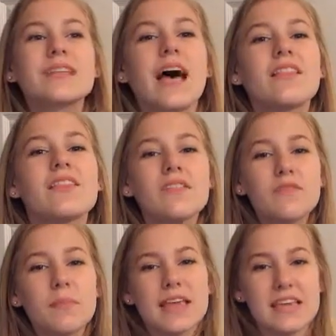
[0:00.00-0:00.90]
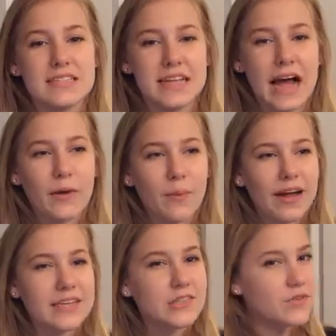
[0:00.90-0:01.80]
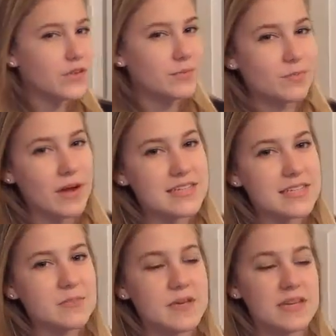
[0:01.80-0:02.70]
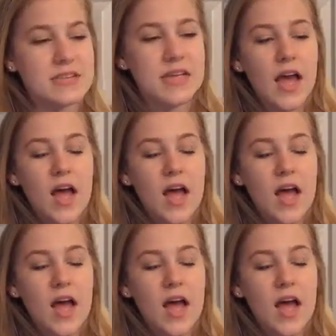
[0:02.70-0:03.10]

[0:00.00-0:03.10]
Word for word: I love making D I Ys for presents because,